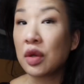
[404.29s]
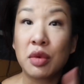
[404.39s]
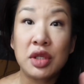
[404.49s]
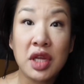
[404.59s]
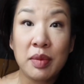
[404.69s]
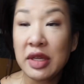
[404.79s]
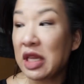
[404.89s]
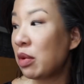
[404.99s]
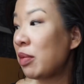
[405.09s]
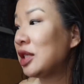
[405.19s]
So I'm gonna take my
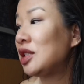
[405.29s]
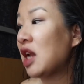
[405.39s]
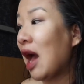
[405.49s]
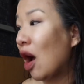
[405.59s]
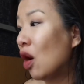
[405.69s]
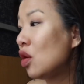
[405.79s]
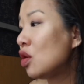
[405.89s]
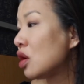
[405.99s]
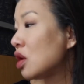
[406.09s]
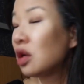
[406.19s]
supplements now.